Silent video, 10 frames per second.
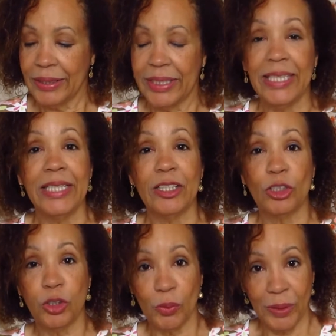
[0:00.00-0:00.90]
The
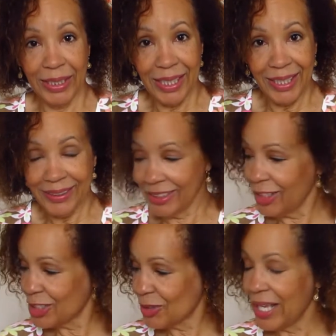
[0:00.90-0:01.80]
chlorella, it
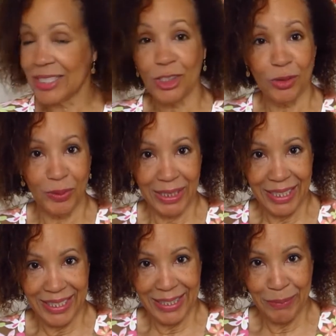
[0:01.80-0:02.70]
also has
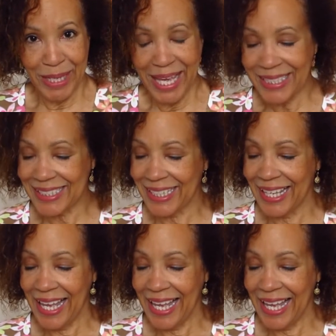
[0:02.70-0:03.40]
chlorella in the mask,